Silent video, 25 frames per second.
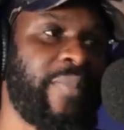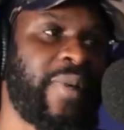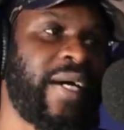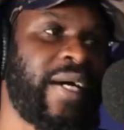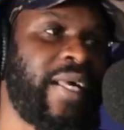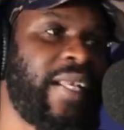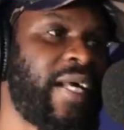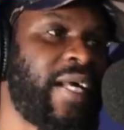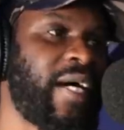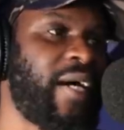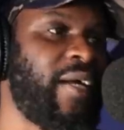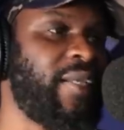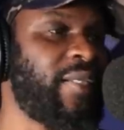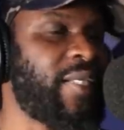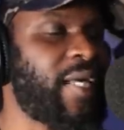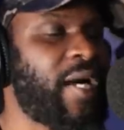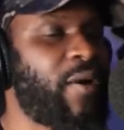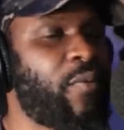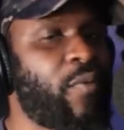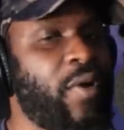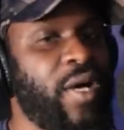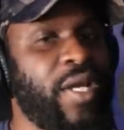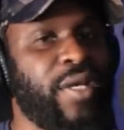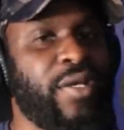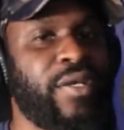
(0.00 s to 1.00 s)
man, that
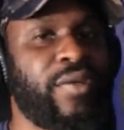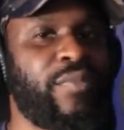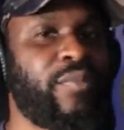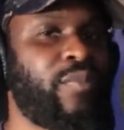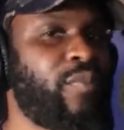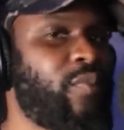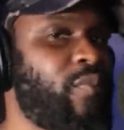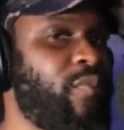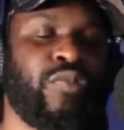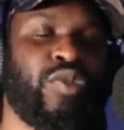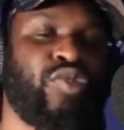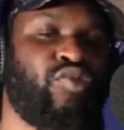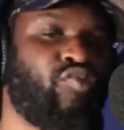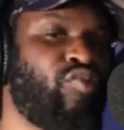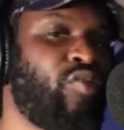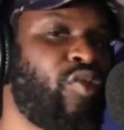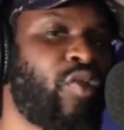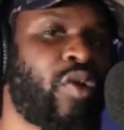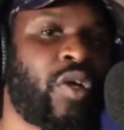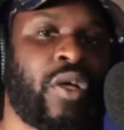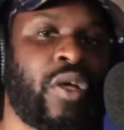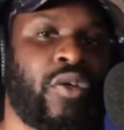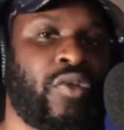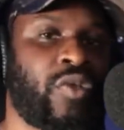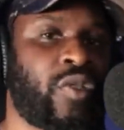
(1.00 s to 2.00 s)
one was real
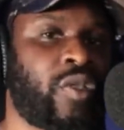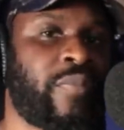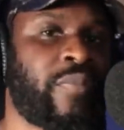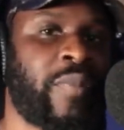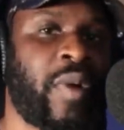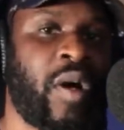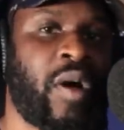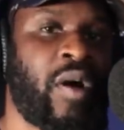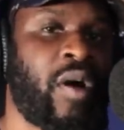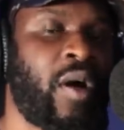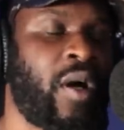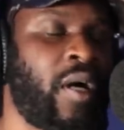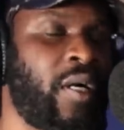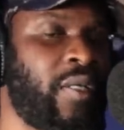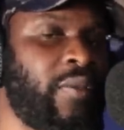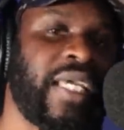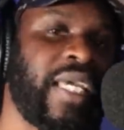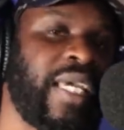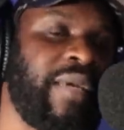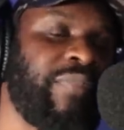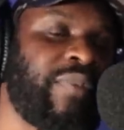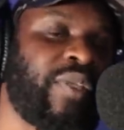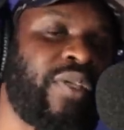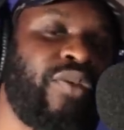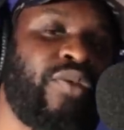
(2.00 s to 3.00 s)
close to my heart.
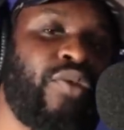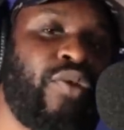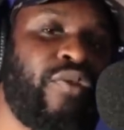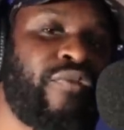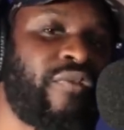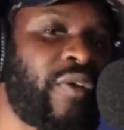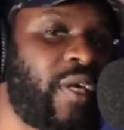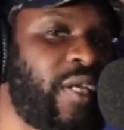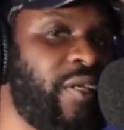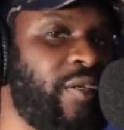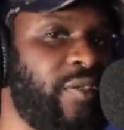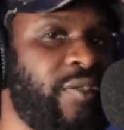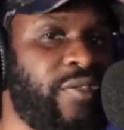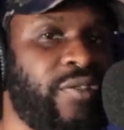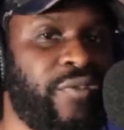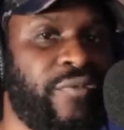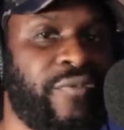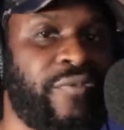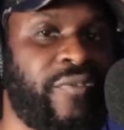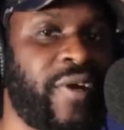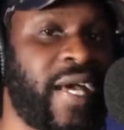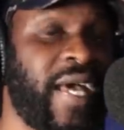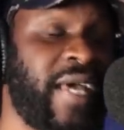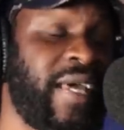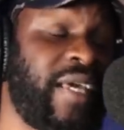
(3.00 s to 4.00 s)
Came to North London to
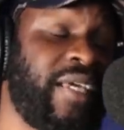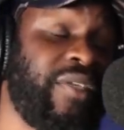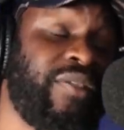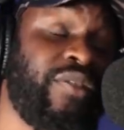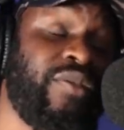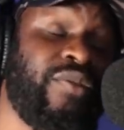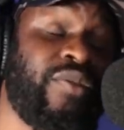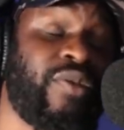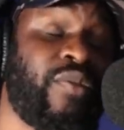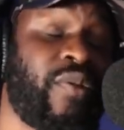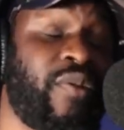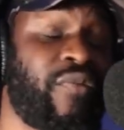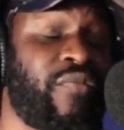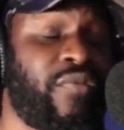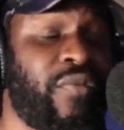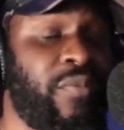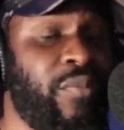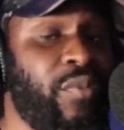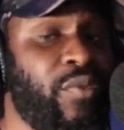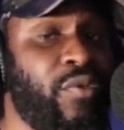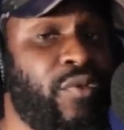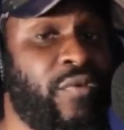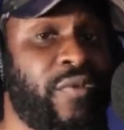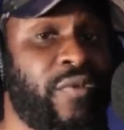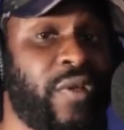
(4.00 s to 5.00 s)
fight. As you know, I'm
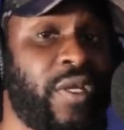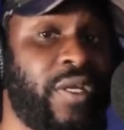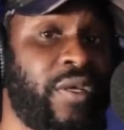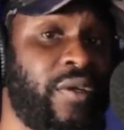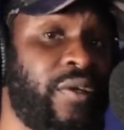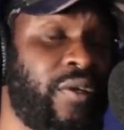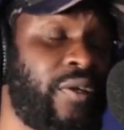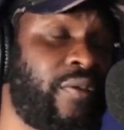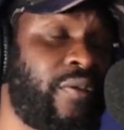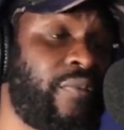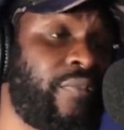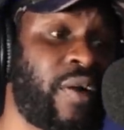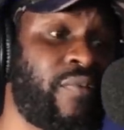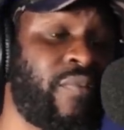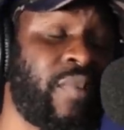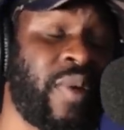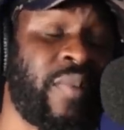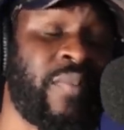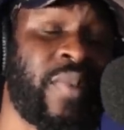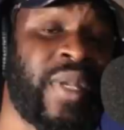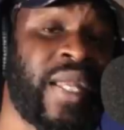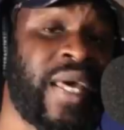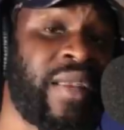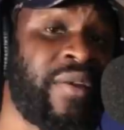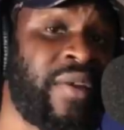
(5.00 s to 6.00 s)
from North London. I
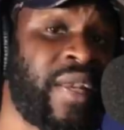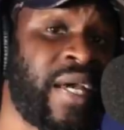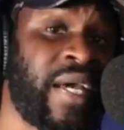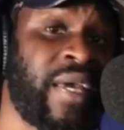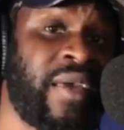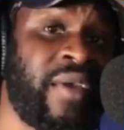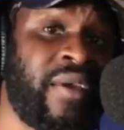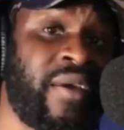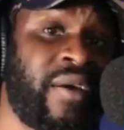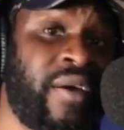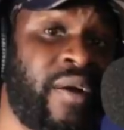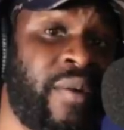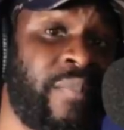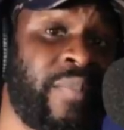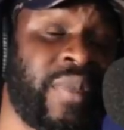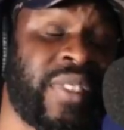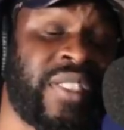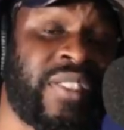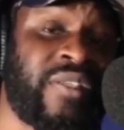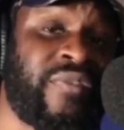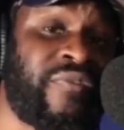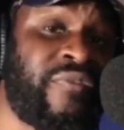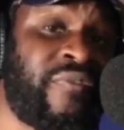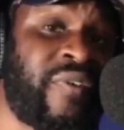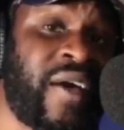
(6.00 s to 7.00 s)
remember that night I
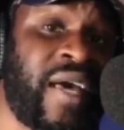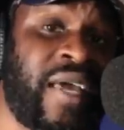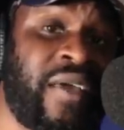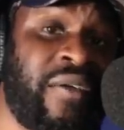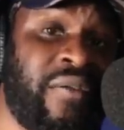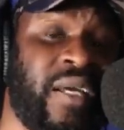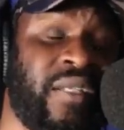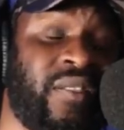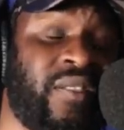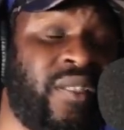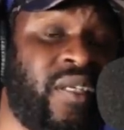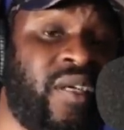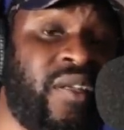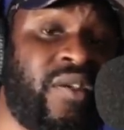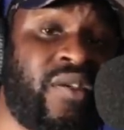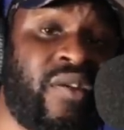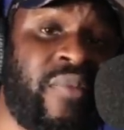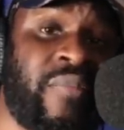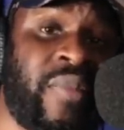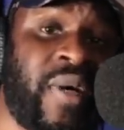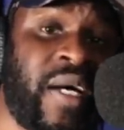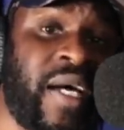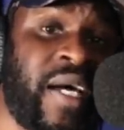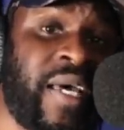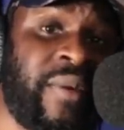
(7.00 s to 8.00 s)
missed the fight and turned
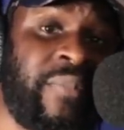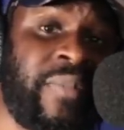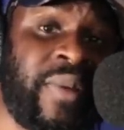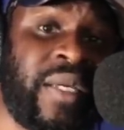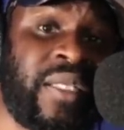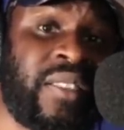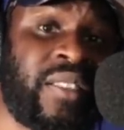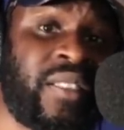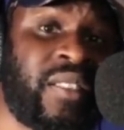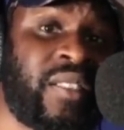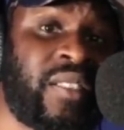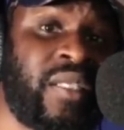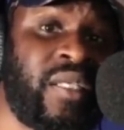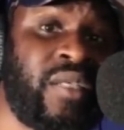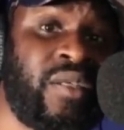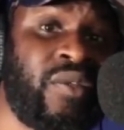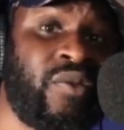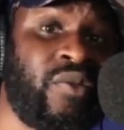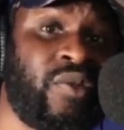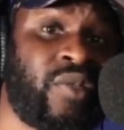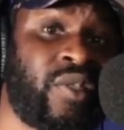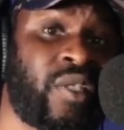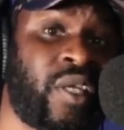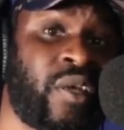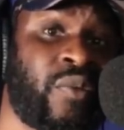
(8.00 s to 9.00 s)
on my iPad to see
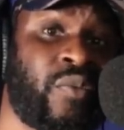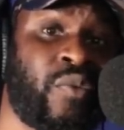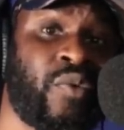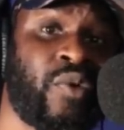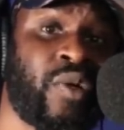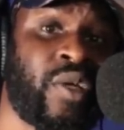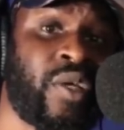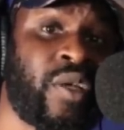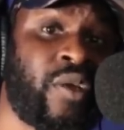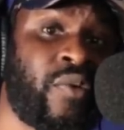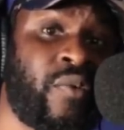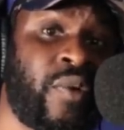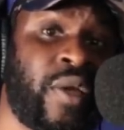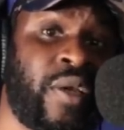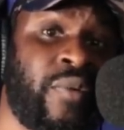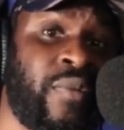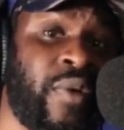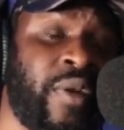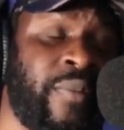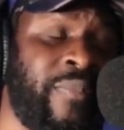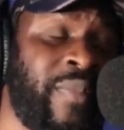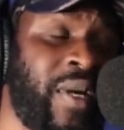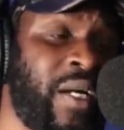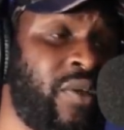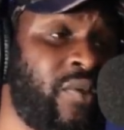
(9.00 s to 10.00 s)
Usyk walking away
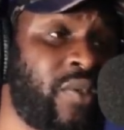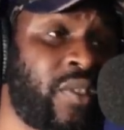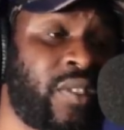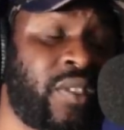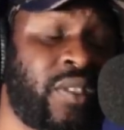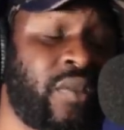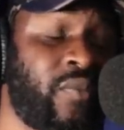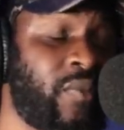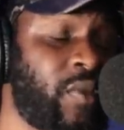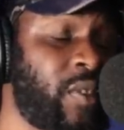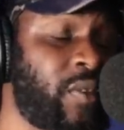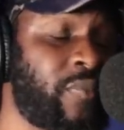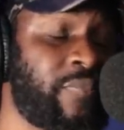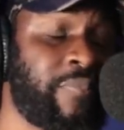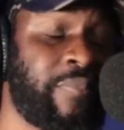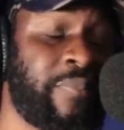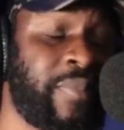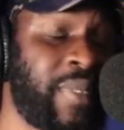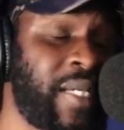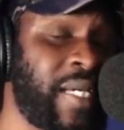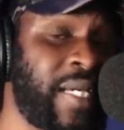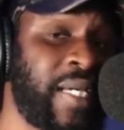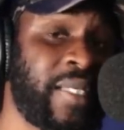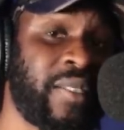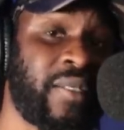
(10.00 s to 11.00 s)
with the belts. It was
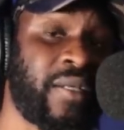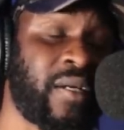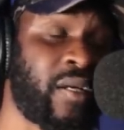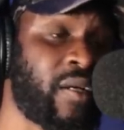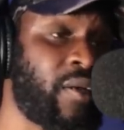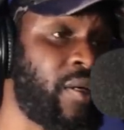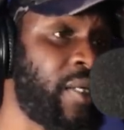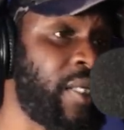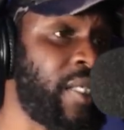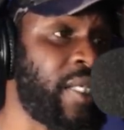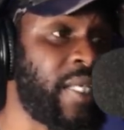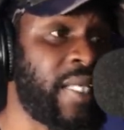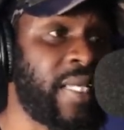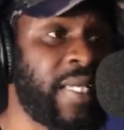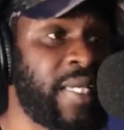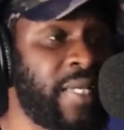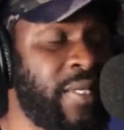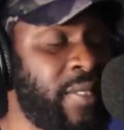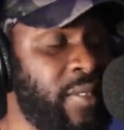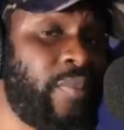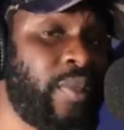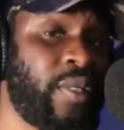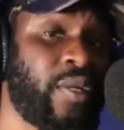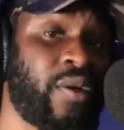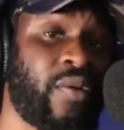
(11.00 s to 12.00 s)
mad. I can't lie.
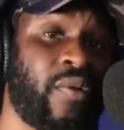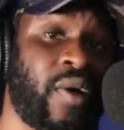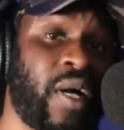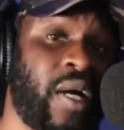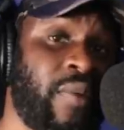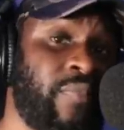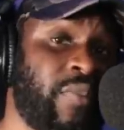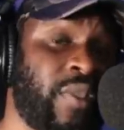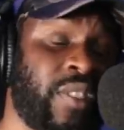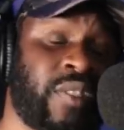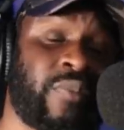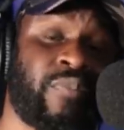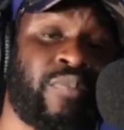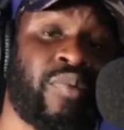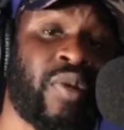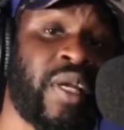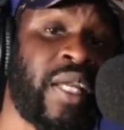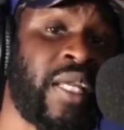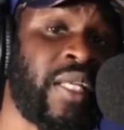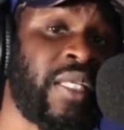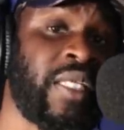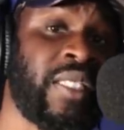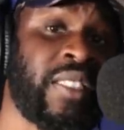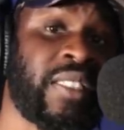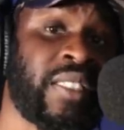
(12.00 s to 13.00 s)
You know, I'm just
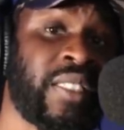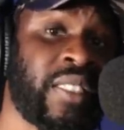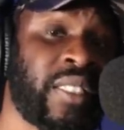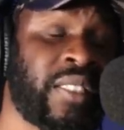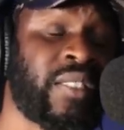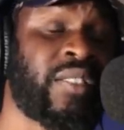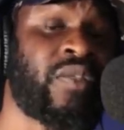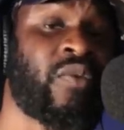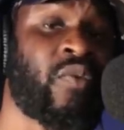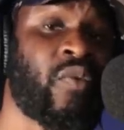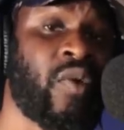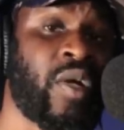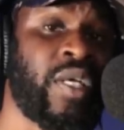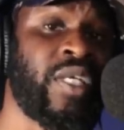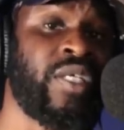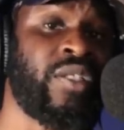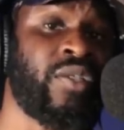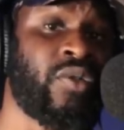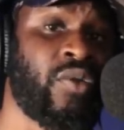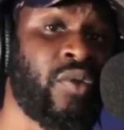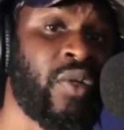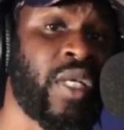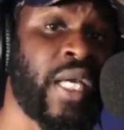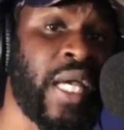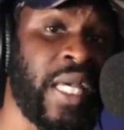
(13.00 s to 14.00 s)
praying he sticks to what he's
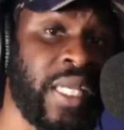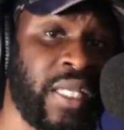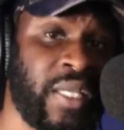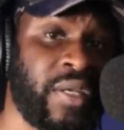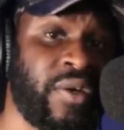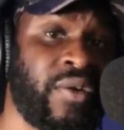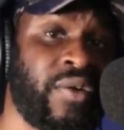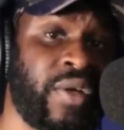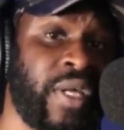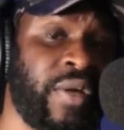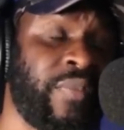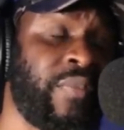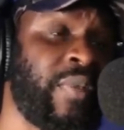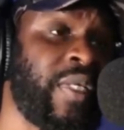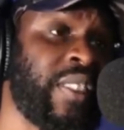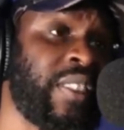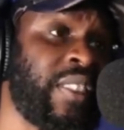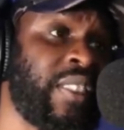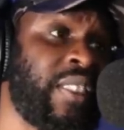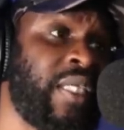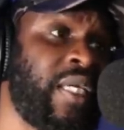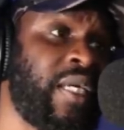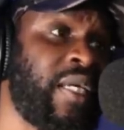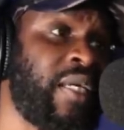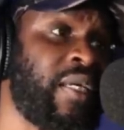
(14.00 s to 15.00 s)
good at. You know, them
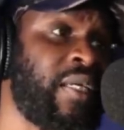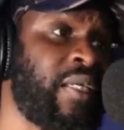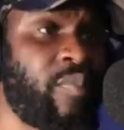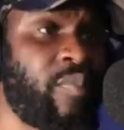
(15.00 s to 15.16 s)
ones there.